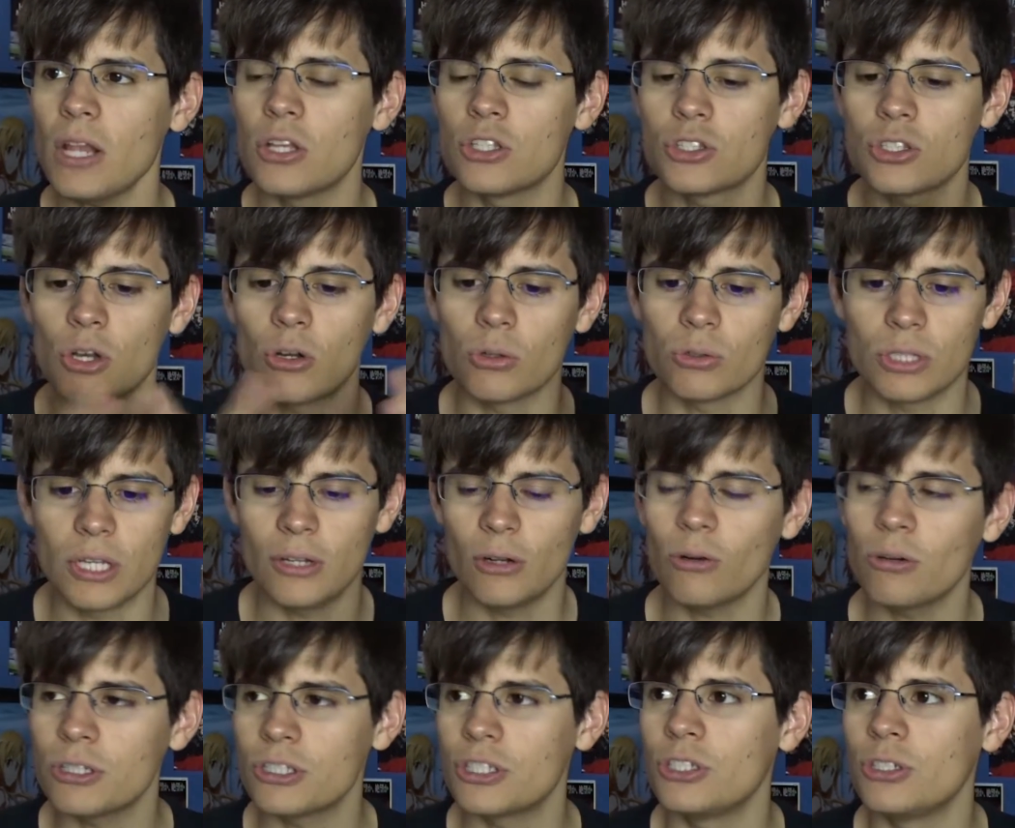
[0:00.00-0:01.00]
So in
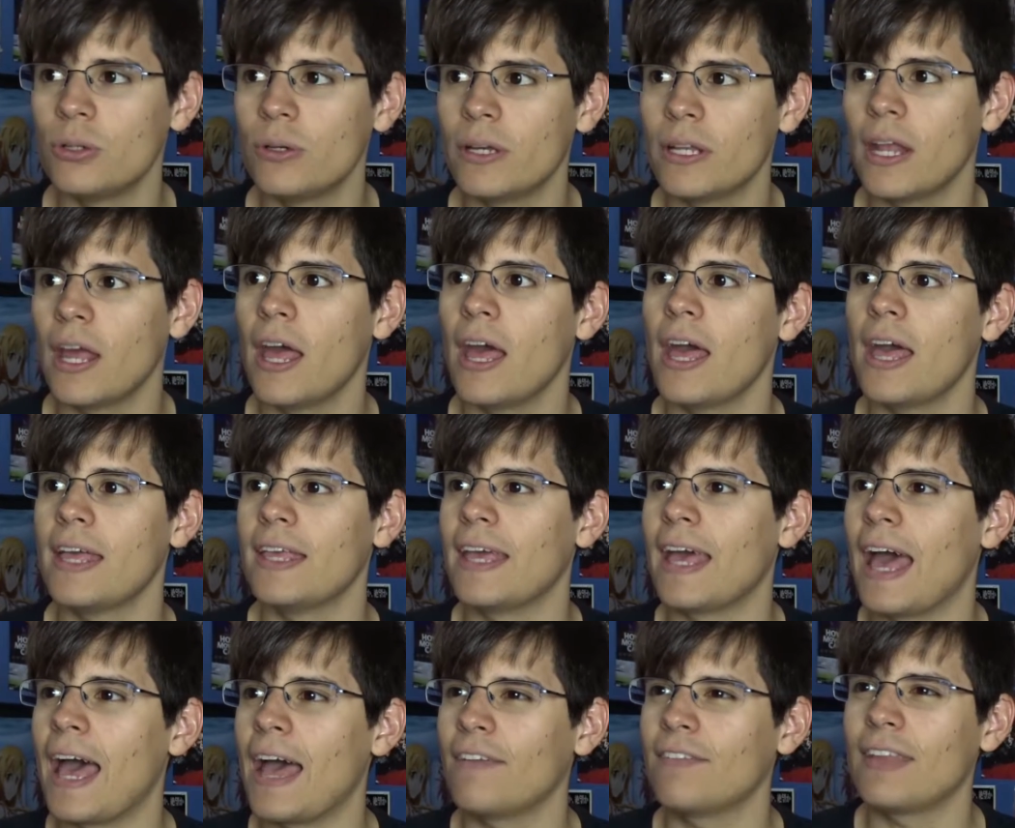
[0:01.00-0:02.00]
order to do it, you
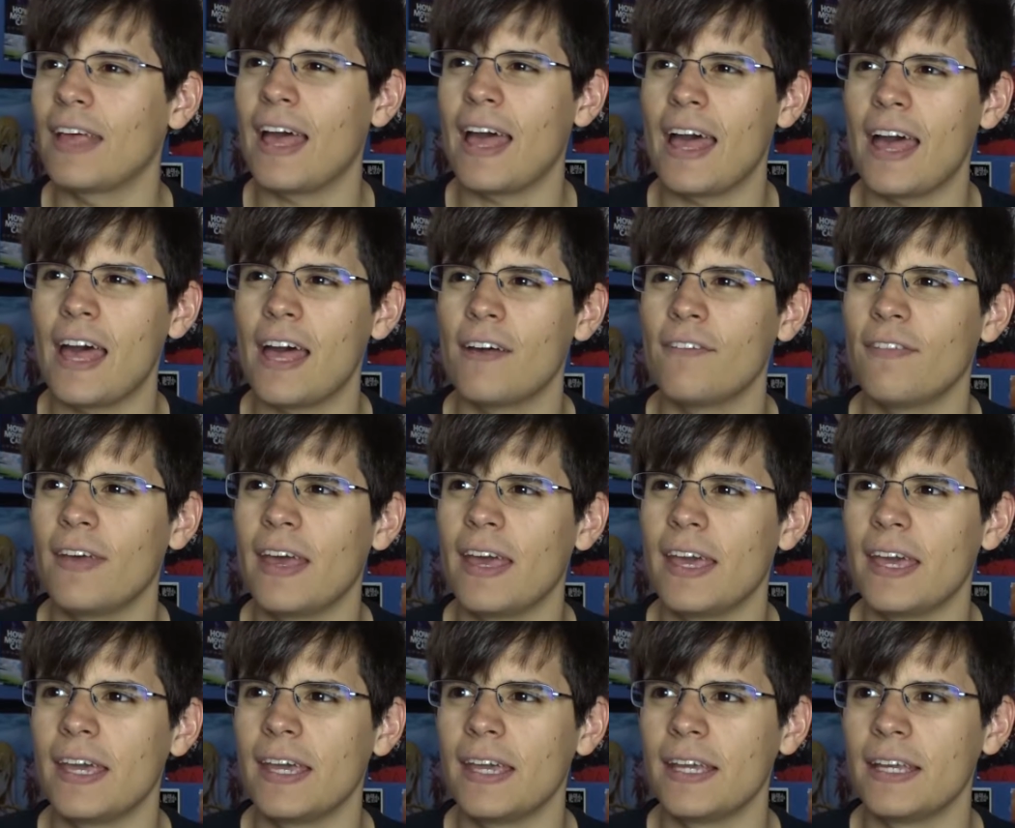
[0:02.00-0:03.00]
have to have
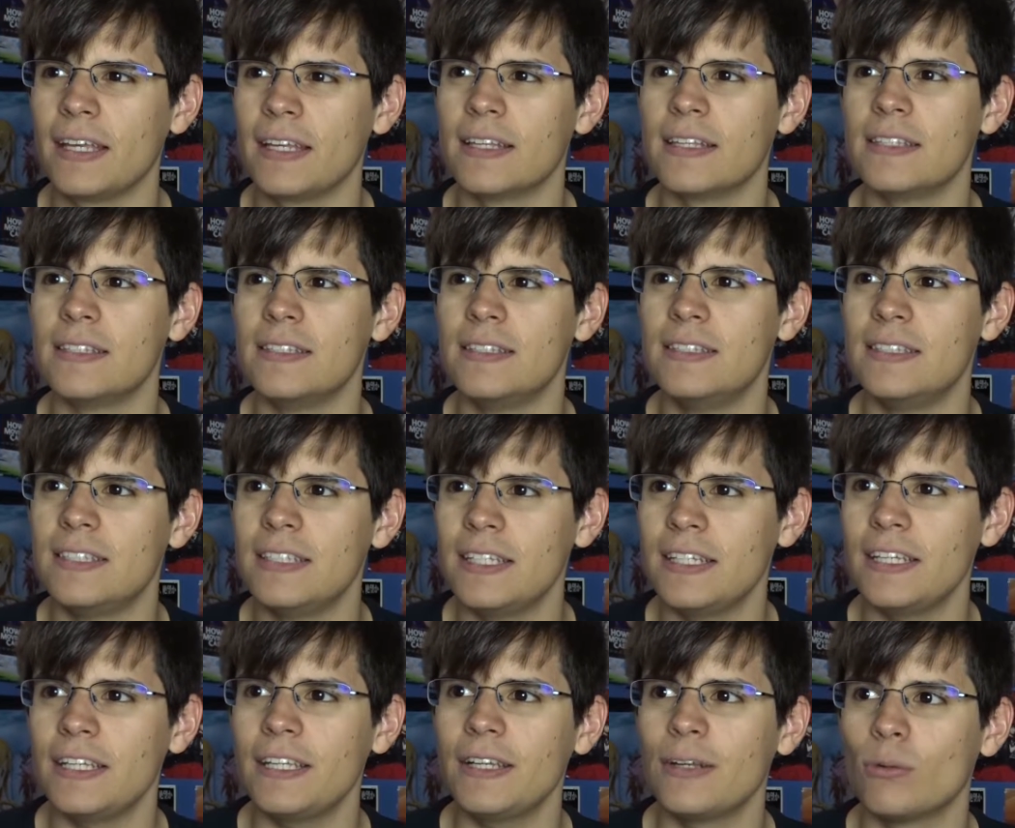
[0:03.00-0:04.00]
a
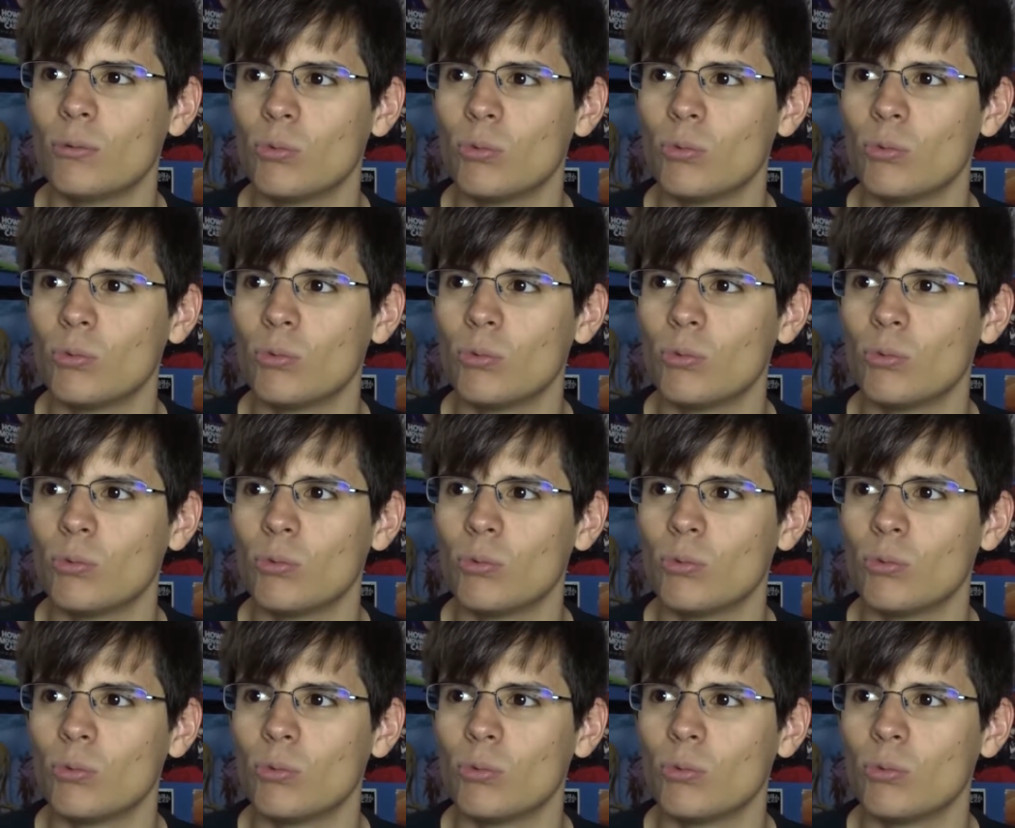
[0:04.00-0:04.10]
Z